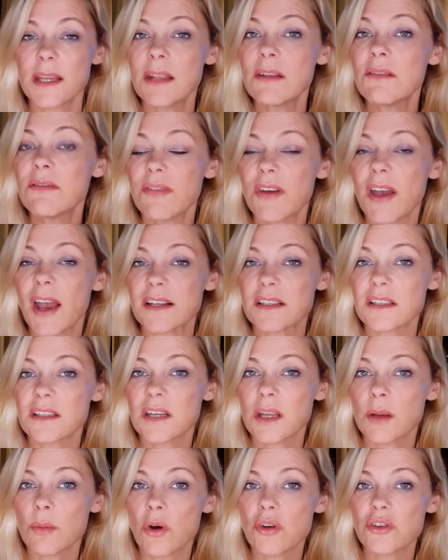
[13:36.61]
in fact
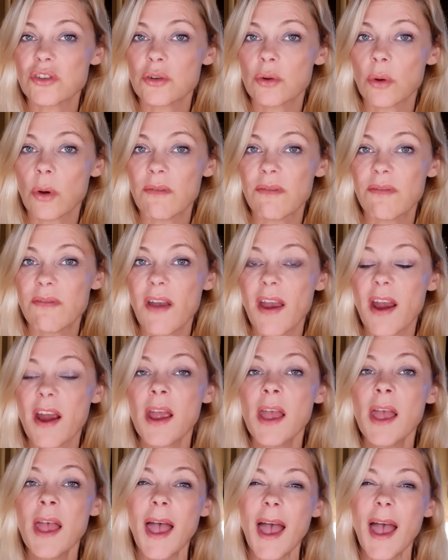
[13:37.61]
an emotional affair,